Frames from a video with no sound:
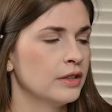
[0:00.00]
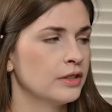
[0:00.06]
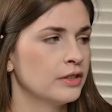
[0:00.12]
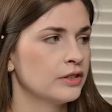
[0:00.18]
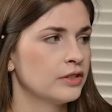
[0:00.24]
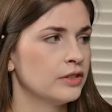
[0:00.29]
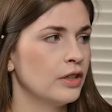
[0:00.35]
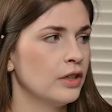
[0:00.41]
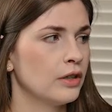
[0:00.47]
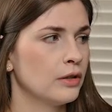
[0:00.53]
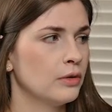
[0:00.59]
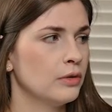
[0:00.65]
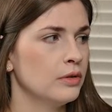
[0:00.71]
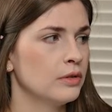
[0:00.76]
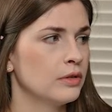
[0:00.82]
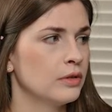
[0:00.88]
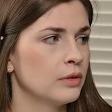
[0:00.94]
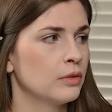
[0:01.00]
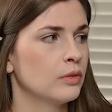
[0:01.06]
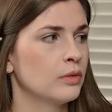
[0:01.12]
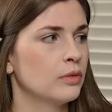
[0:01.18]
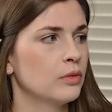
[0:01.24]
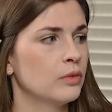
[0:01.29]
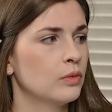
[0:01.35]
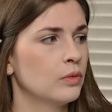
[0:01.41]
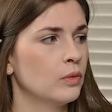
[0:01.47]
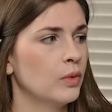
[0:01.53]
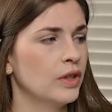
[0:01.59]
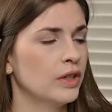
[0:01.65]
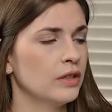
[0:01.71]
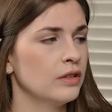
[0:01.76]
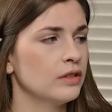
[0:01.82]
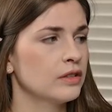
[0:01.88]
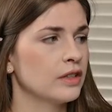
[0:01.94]
So what
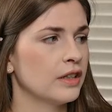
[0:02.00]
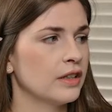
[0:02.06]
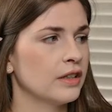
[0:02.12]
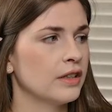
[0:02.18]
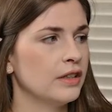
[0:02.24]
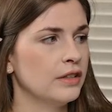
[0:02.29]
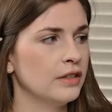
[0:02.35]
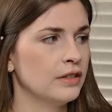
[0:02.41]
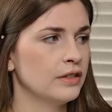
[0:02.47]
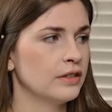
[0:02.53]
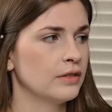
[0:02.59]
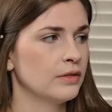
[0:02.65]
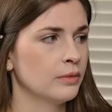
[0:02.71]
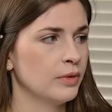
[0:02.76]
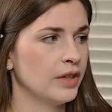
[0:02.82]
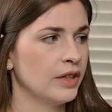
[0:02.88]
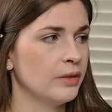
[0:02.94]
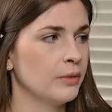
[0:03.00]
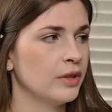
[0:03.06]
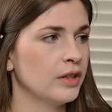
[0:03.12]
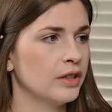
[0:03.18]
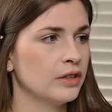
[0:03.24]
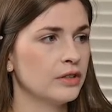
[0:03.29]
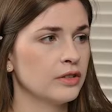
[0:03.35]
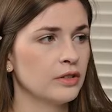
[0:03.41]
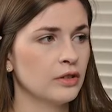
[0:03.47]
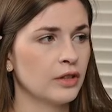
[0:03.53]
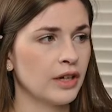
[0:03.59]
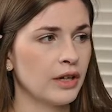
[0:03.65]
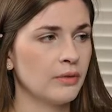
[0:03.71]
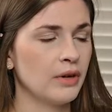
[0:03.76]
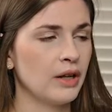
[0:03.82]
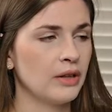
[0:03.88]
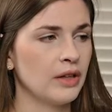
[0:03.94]
it looks like is when I wanna look
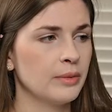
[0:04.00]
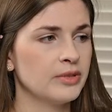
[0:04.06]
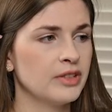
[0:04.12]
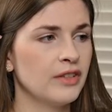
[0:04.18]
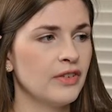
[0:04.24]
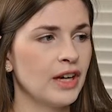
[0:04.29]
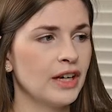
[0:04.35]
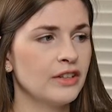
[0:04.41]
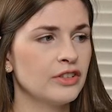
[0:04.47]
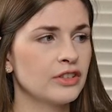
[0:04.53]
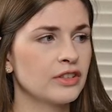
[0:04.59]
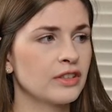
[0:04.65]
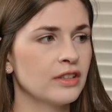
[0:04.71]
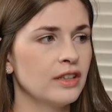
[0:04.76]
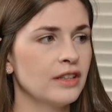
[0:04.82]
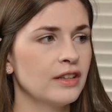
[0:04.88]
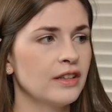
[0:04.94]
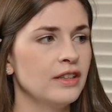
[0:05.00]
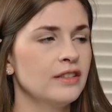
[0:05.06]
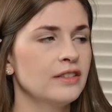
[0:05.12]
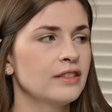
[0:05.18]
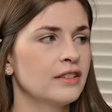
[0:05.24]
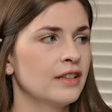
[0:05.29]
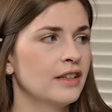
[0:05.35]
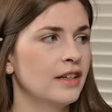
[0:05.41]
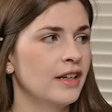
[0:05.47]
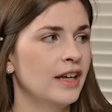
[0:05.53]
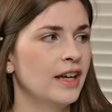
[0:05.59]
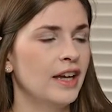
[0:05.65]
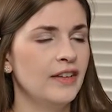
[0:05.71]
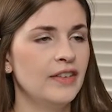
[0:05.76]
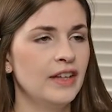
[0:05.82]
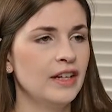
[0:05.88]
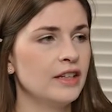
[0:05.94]
at Rowe Lab stuff, I can just click this
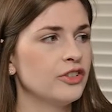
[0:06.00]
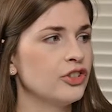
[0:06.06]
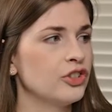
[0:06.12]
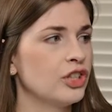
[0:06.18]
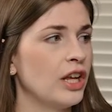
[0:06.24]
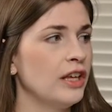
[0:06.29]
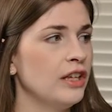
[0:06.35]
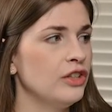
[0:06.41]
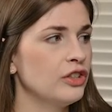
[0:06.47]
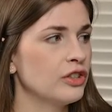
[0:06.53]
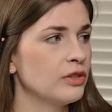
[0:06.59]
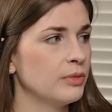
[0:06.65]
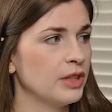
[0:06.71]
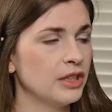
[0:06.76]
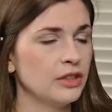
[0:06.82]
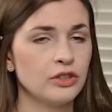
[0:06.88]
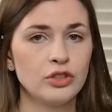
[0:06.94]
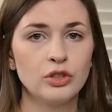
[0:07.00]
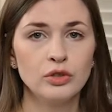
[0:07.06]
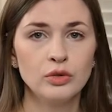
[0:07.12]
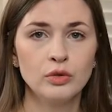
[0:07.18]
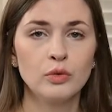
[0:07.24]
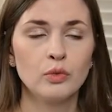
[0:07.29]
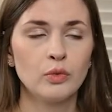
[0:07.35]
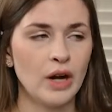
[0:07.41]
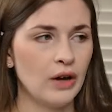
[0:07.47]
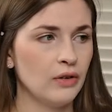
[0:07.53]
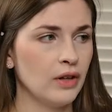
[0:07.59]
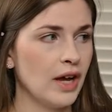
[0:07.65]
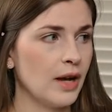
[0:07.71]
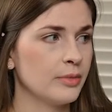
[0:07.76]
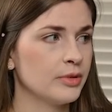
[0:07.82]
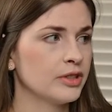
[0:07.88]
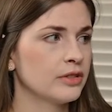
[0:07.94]
and then it changed me to Rowe
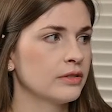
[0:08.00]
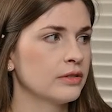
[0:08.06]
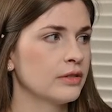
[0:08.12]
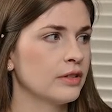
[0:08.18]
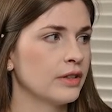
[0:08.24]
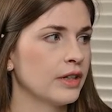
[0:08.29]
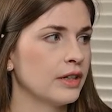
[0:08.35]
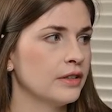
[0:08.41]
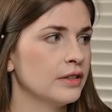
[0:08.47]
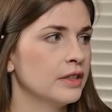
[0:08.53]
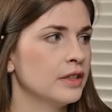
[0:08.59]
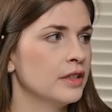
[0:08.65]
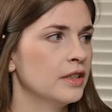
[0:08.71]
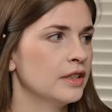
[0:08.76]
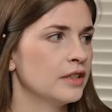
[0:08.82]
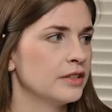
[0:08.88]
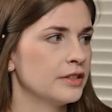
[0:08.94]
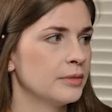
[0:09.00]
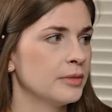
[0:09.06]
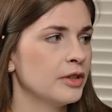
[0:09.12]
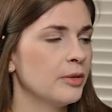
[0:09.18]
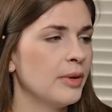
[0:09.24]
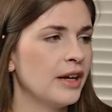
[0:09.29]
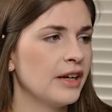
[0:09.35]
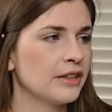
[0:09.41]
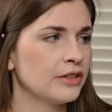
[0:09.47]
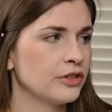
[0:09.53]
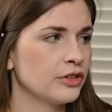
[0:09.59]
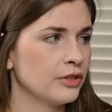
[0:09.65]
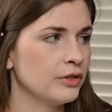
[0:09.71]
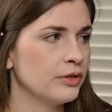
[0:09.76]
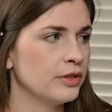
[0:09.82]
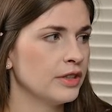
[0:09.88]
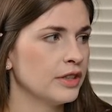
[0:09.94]
Labs, okay? So let me go back and
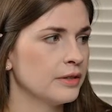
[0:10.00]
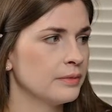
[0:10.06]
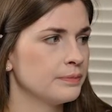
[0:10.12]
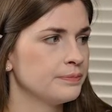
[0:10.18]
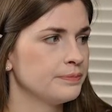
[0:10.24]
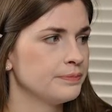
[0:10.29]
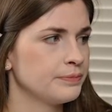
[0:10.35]
show you it again.